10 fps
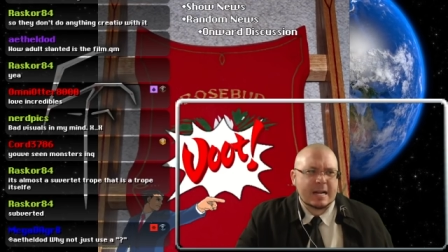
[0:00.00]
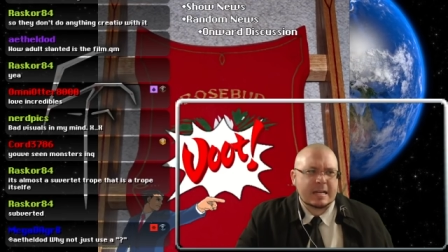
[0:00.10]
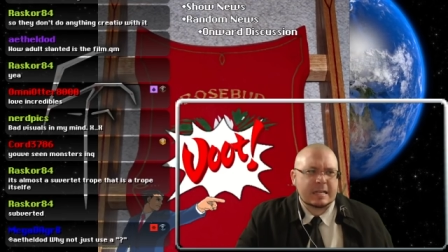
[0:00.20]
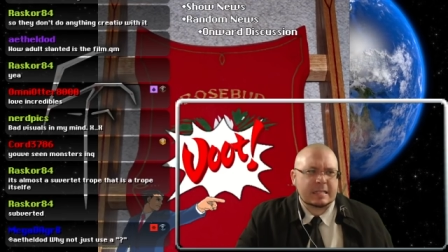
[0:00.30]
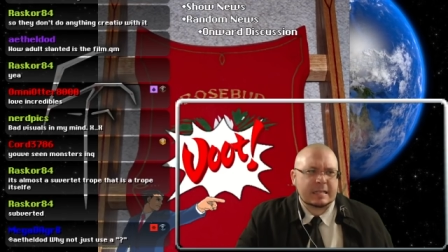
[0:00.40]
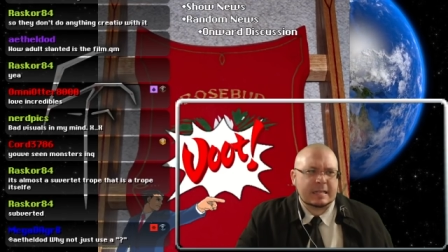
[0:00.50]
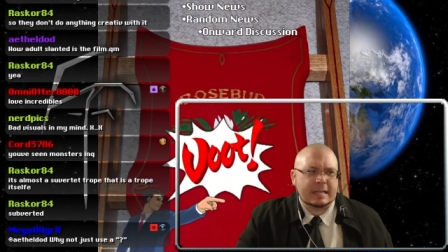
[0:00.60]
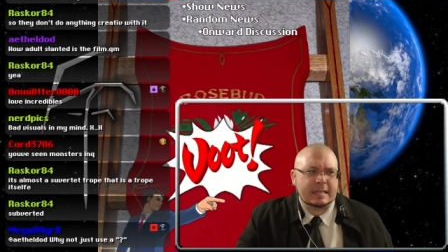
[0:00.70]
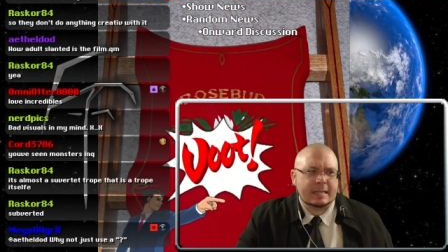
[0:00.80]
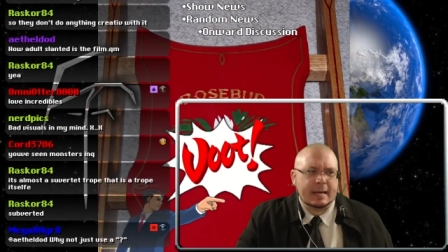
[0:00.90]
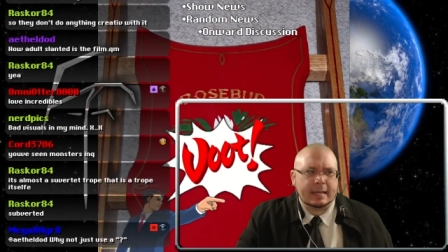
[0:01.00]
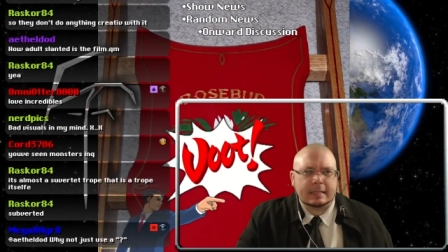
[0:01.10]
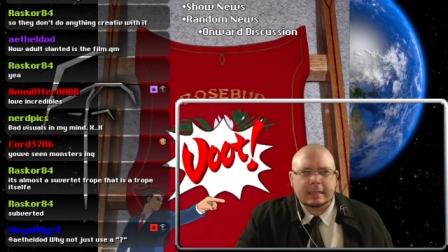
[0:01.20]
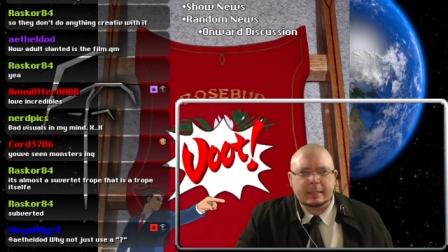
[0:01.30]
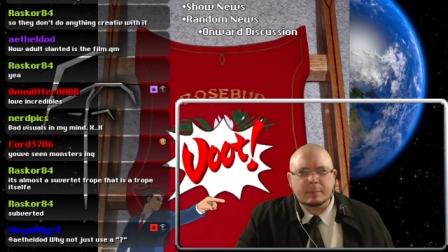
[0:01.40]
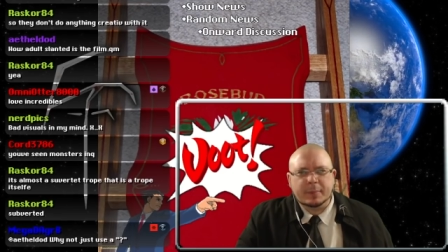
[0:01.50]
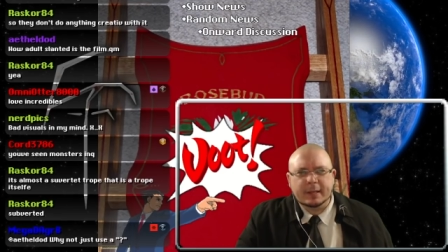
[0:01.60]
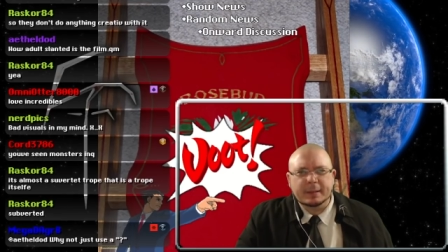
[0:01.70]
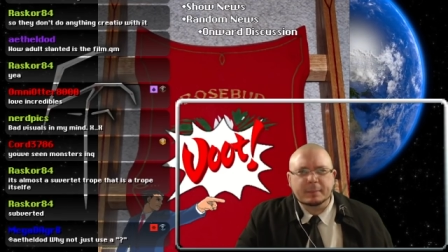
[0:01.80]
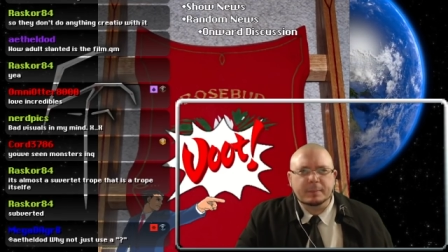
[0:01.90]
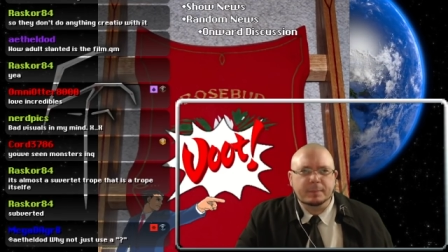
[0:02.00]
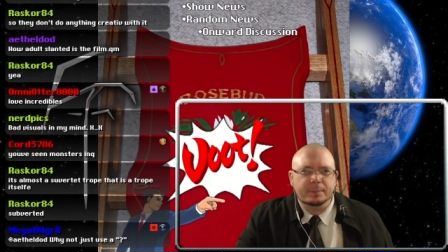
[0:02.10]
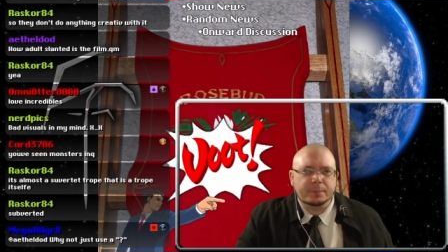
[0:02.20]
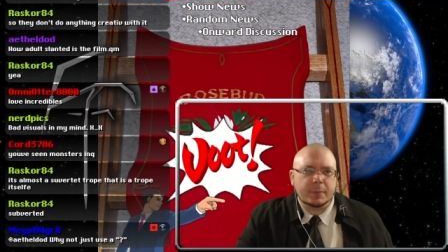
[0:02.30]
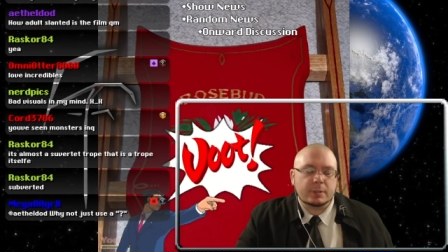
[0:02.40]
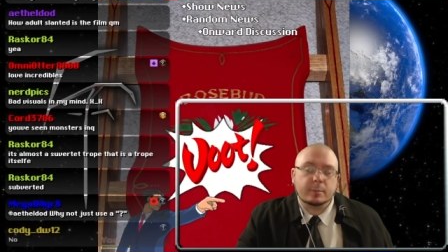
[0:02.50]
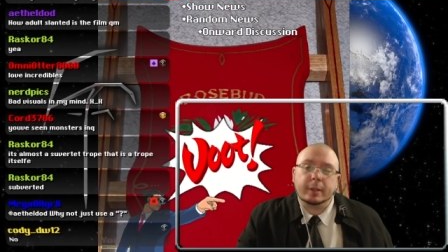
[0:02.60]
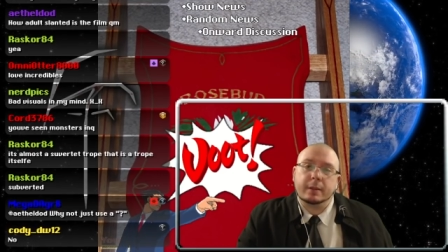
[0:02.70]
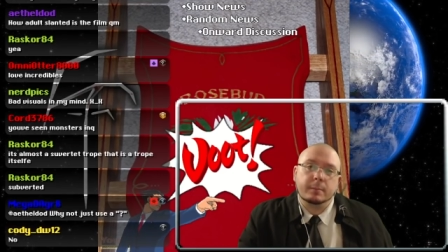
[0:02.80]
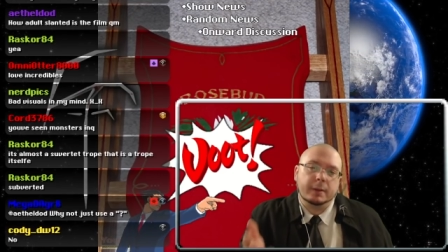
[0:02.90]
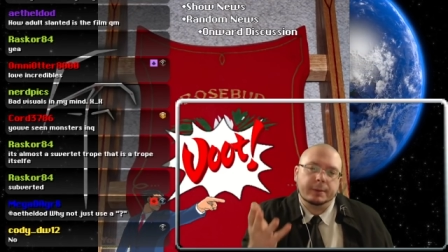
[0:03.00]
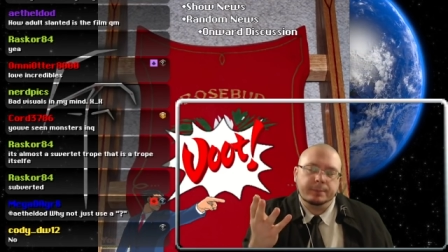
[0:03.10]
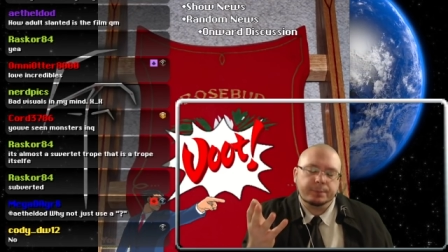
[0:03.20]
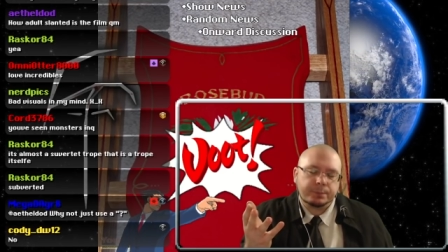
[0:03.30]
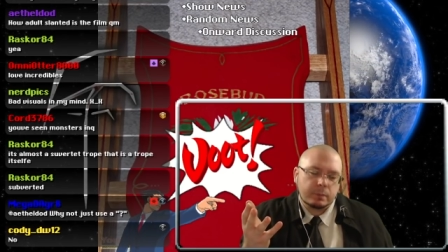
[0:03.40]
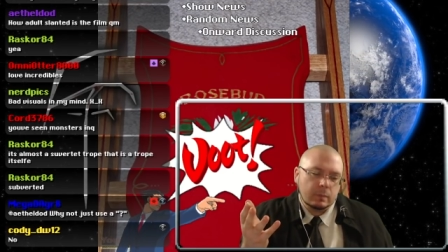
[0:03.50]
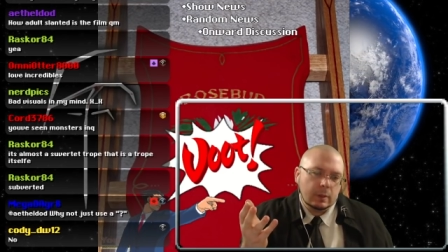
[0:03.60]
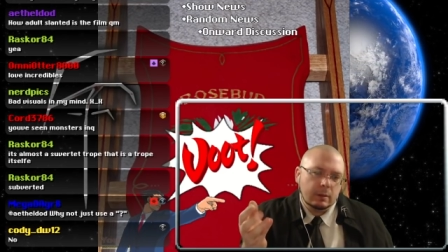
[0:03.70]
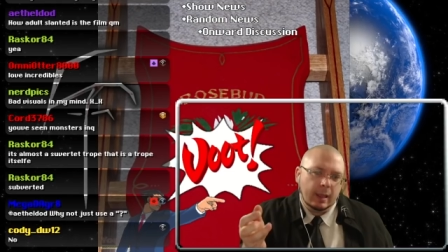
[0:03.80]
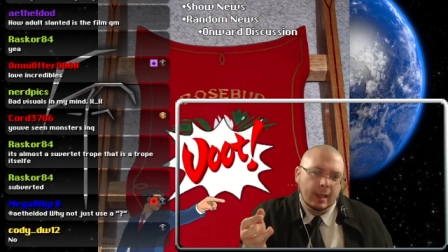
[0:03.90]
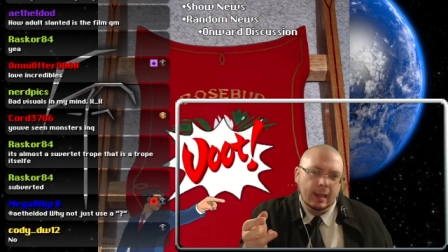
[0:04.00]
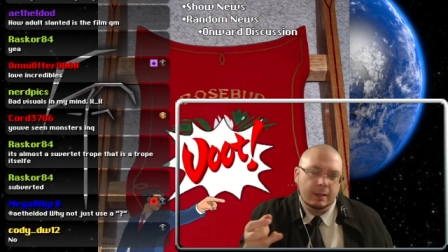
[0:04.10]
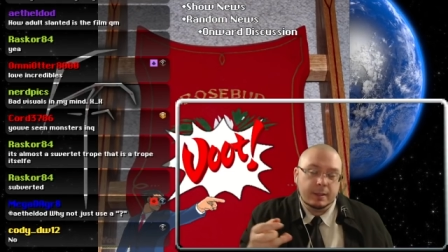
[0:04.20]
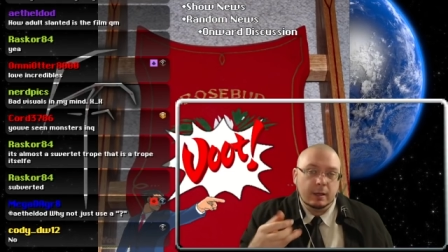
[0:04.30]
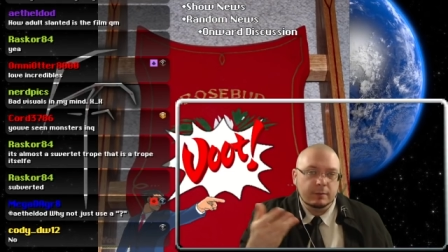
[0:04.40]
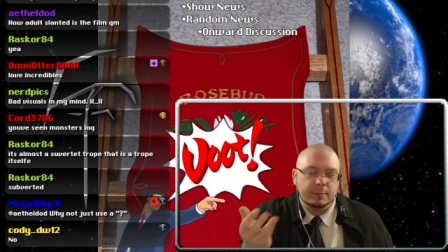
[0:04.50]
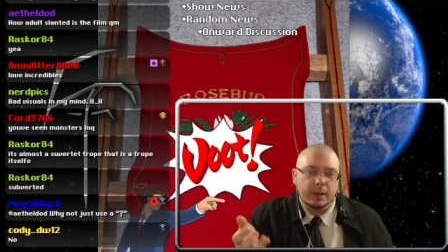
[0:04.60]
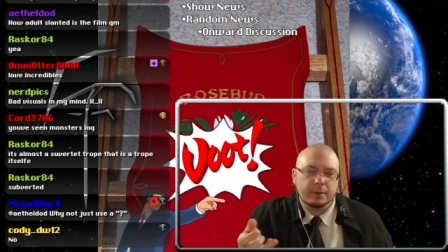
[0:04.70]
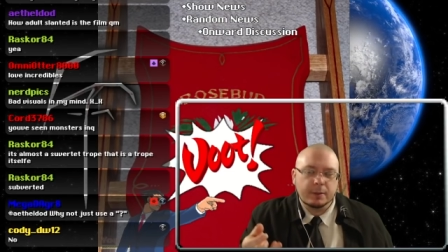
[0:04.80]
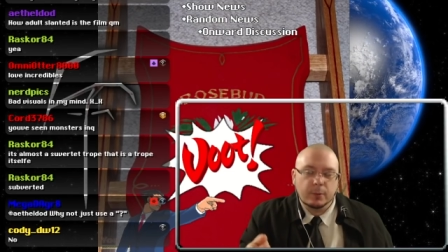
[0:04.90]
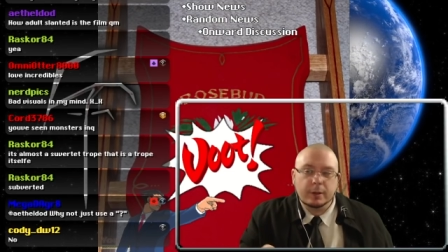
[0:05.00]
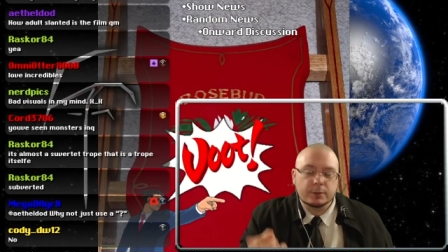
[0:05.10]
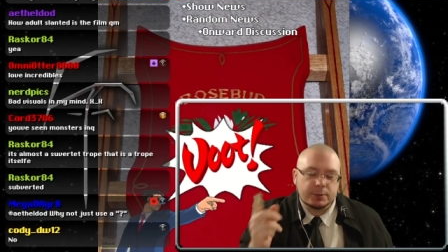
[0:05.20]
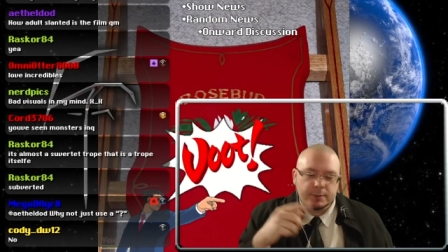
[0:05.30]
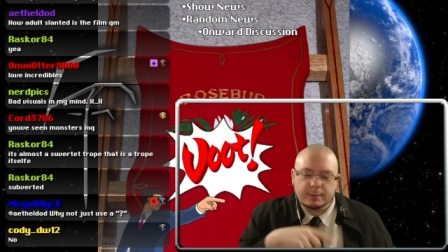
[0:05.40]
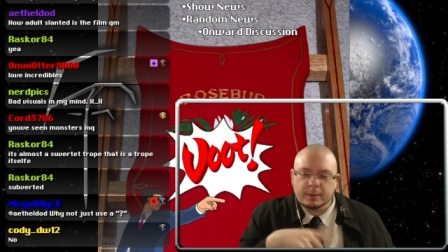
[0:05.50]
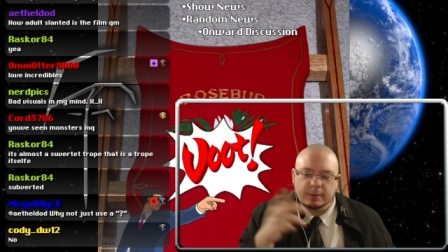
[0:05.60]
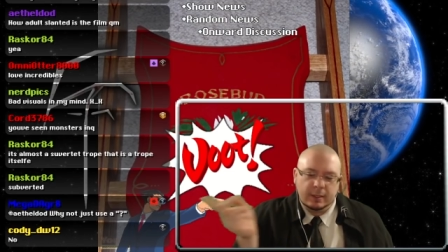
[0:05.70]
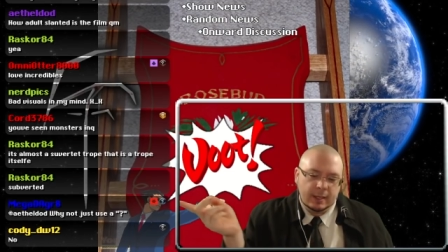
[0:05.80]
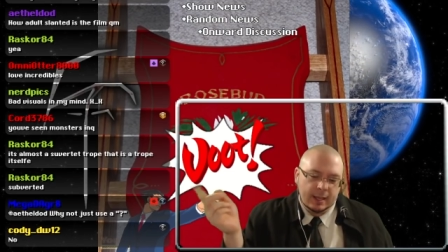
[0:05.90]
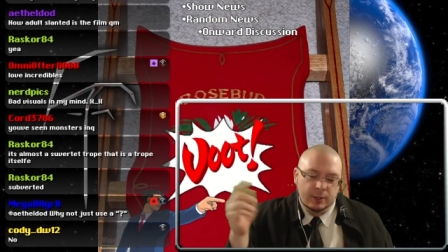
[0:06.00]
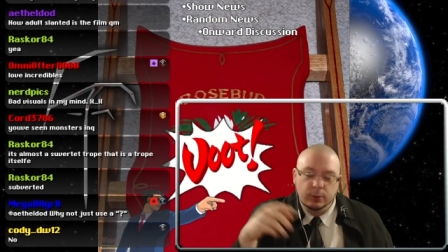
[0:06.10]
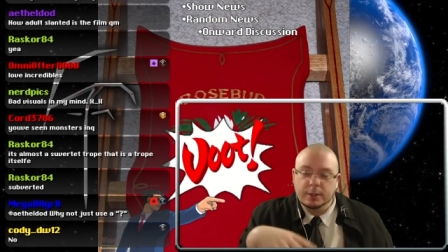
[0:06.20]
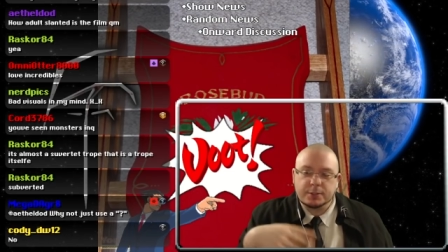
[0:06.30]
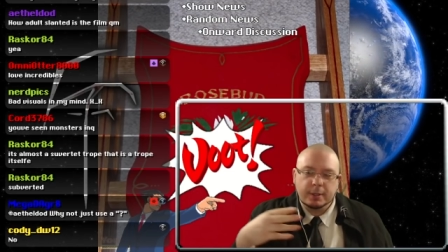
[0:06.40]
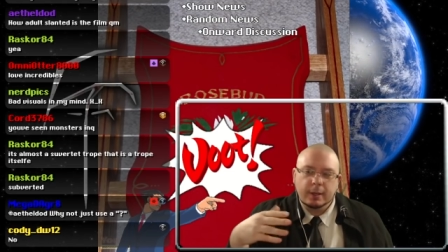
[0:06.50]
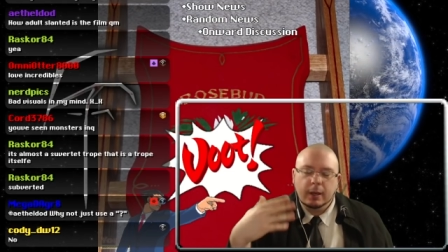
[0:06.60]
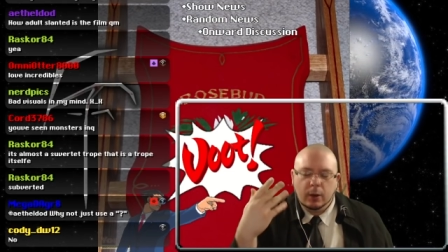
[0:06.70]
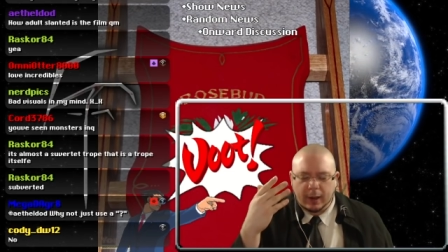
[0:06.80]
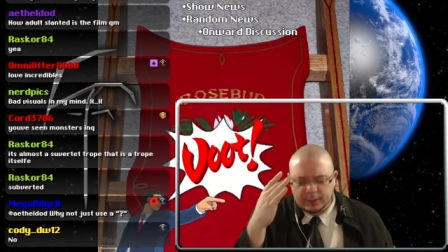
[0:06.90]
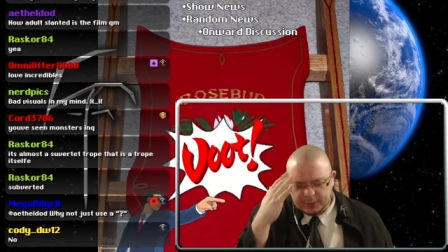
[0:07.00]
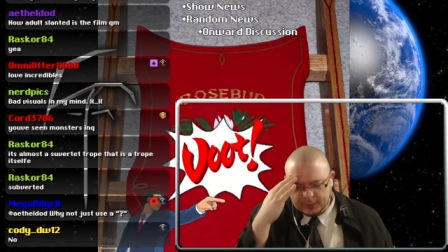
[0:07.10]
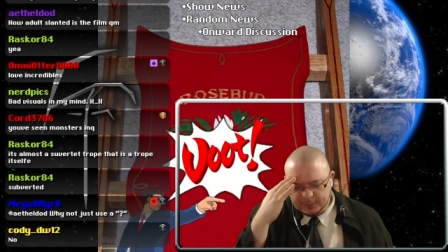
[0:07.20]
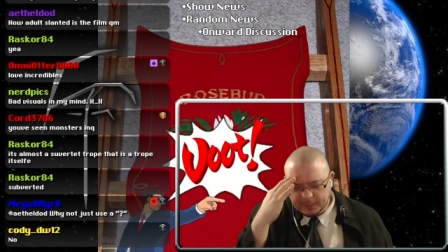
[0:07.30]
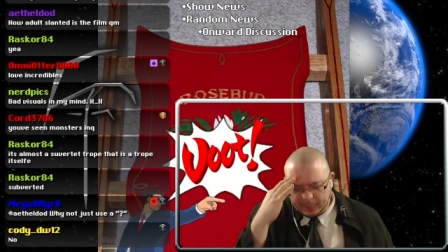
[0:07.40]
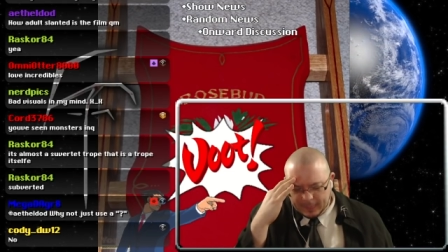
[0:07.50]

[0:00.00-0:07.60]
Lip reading: Because I did not. But she played the mother. And the elf mother, the one who is... Okay, so...